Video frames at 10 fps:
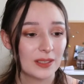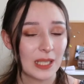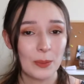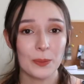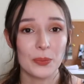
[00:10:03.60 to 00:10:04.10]

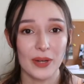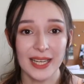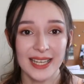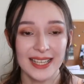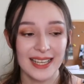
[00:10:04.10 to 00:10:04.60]
type of
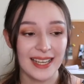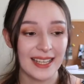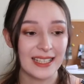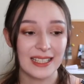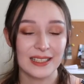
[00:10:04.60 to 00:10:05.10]
bread,
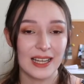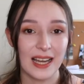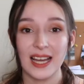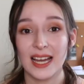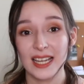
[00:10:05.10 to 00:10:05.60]
and
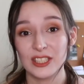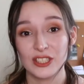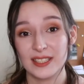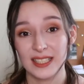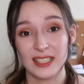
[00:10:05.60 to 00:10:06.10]
I
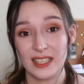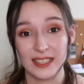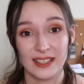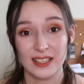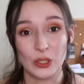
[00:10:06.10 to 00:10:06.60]
just eat
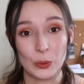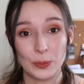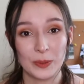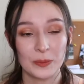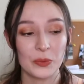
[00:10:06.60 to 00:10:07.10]
like the
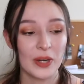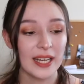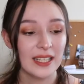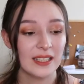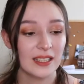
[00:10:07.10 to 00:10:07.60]
normal
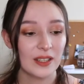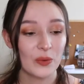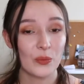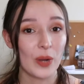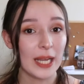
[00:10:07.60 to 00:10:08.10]
bread,
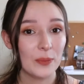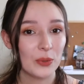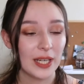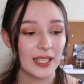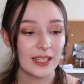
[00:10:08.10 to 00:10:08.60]
white
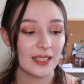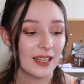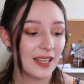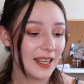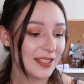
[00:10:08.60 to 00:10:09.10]
bread
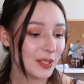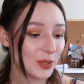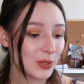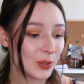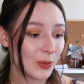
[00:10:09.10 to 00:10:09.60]

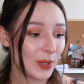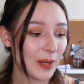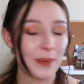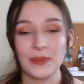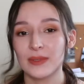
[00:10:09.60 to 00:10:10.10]
so
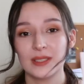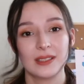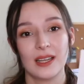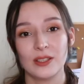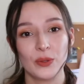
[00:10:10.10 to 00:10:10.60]
um,
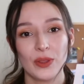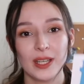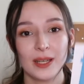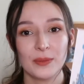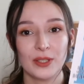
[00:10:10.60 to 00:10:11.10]
I don't
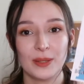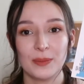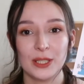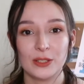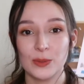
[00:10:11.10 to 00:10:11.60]
think I'm gonna
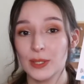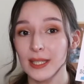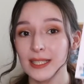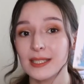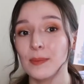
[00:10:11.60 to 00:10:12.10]
be
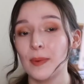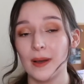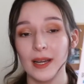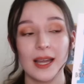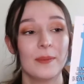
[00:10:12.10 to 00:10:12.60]
doing this
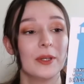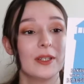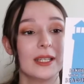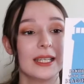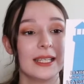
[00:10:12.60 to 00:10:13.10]
but I'm
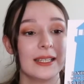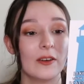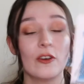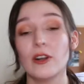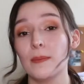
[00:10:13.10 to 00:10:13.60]
gonna
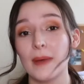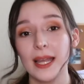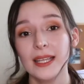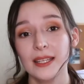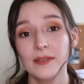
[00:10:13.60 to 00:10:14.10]
give or
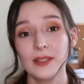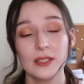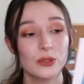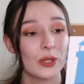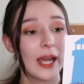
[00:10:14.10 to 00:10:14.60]
might give it
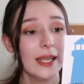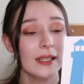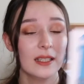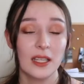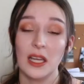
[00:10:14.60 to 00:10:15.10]
a try
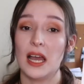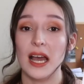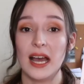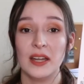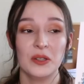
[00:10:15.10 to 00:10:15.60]

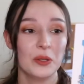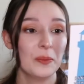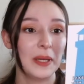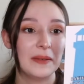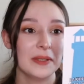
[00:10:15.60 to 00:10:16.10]
I don't know,
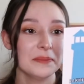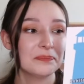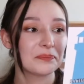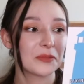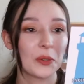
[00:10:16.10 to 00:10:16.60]
maybe,
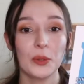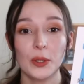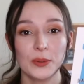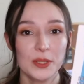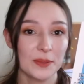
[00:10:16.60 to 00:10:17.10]
who
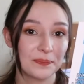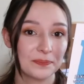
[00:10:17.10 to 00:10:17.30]
knows?